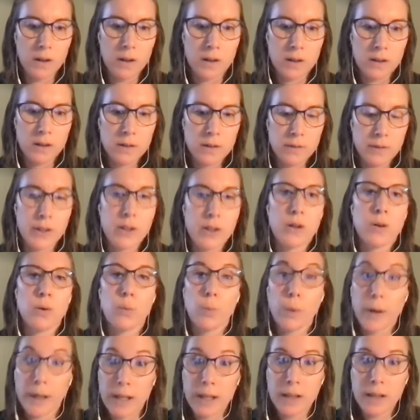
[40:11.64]
Vera
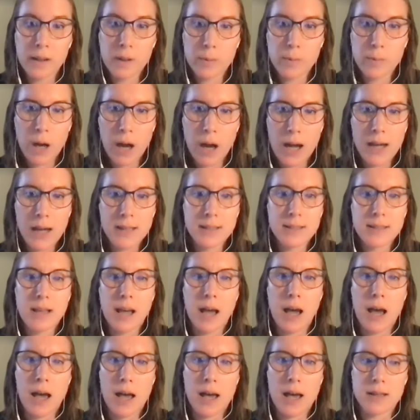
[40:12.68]
winning the prize
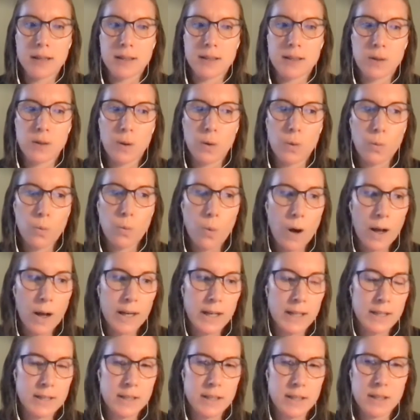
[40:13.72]
as what
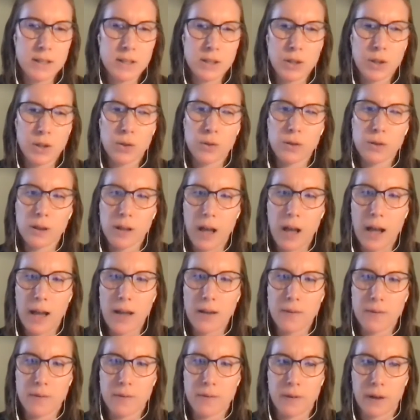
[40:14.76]
it did to your
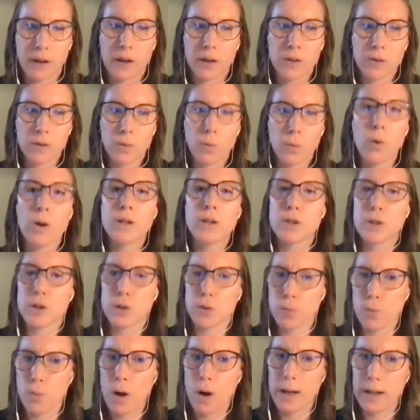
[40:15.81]
life once
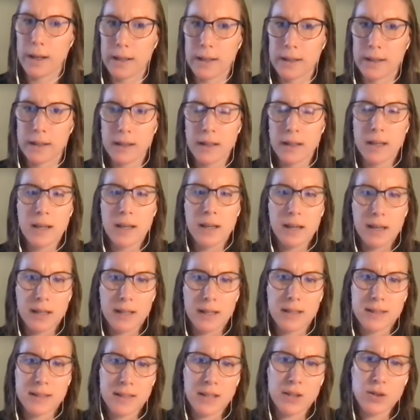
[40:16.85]
you won it. It
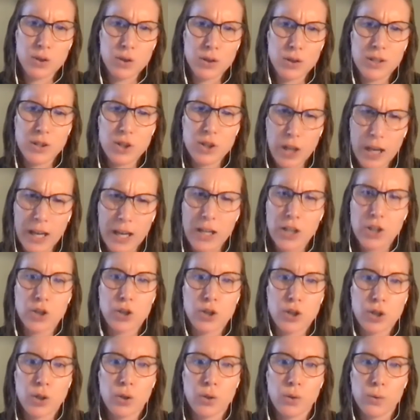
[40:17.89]
essentially
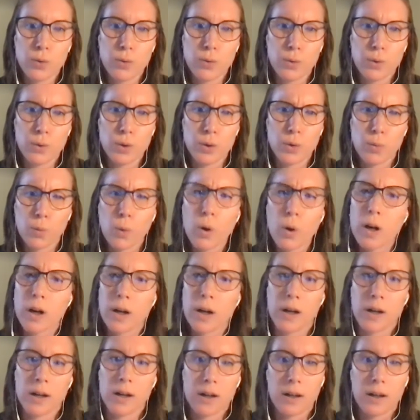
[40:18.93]
changed who you were